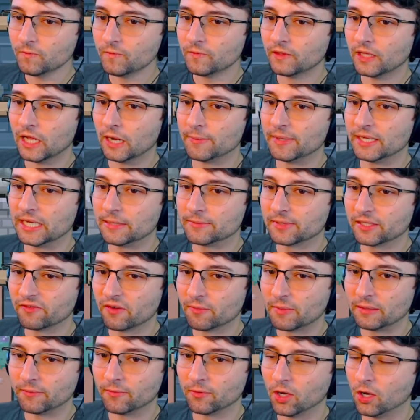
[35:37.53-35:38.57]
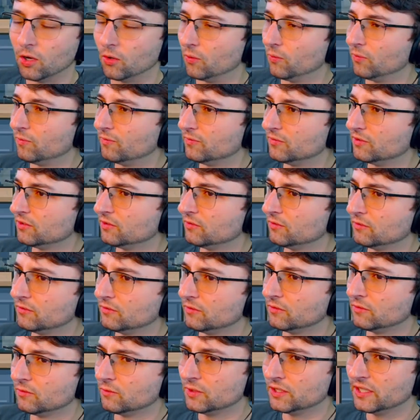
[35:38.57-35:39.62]
How many games have I made? Oh,
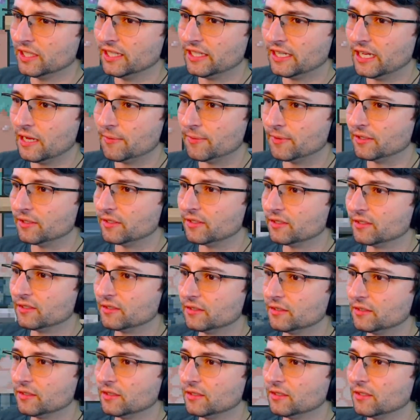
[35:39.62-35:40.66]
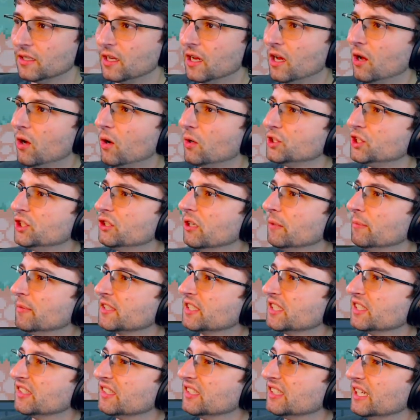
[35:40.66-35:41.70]
what the heck happened? Oh, shoot, I
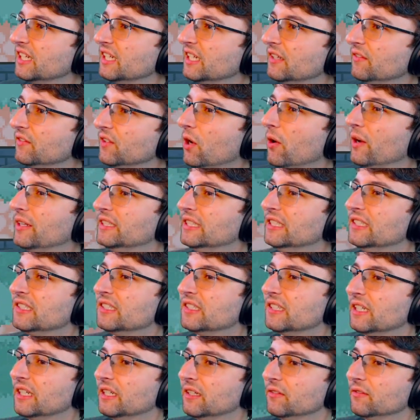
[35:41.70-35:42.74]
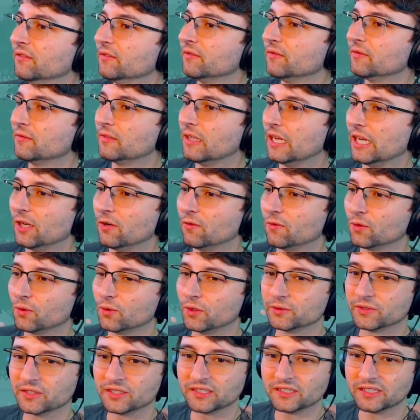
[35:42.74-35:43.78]
must have saved. Oh, I did save. I
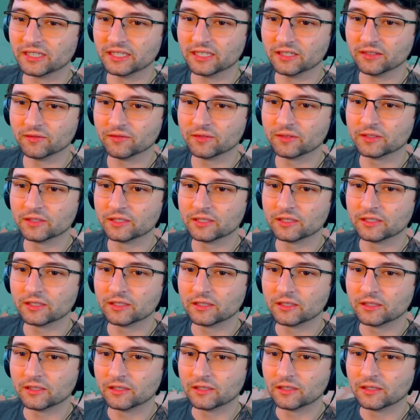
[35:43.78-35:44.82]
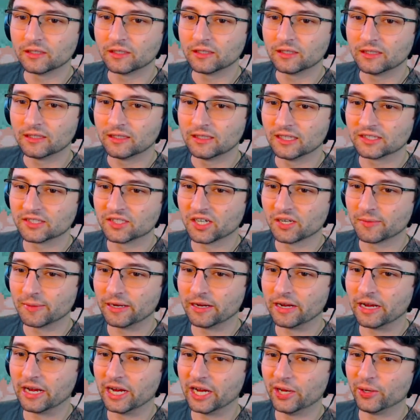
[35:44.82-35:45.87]
overwrote the save. Let's talk about
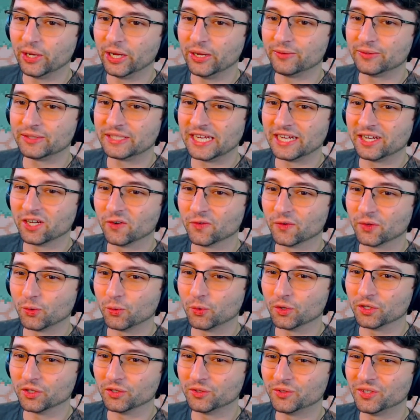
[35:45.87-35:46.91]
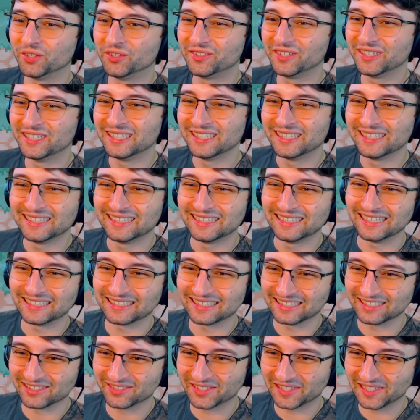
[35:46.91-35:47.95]
how I would take over the world. That's
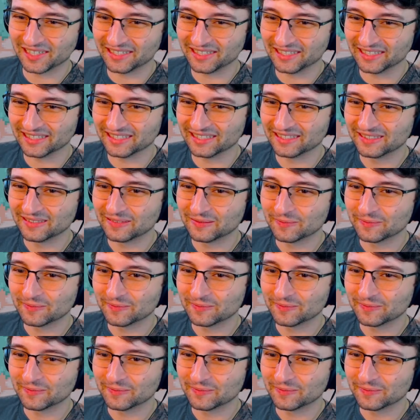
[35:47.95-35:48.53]
an interesting idea.